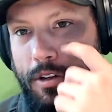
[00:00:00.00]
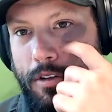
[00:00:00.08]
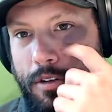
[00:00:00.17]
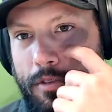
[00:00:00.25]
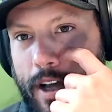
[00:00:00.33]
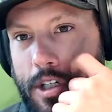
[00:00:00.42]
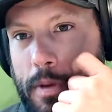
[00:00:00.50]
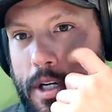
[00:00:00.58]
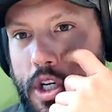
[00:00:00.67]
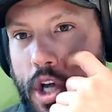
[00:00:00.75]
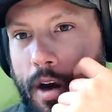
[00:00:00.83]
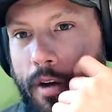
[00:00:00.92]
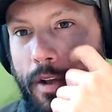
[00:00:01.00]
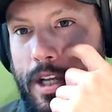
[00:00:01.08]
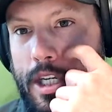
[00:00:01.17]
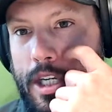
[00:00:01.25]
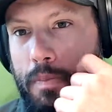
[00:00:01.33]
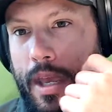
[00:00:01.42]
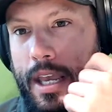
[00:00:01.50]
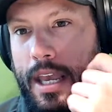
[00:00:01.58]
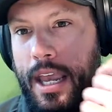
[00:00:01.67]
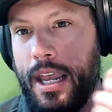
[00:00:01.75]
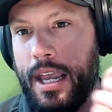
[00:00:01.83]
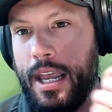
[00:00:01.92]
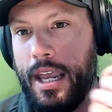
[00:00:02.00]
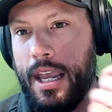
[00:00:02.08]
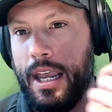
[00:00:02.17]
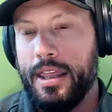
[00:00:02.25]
investors, but generally speaking,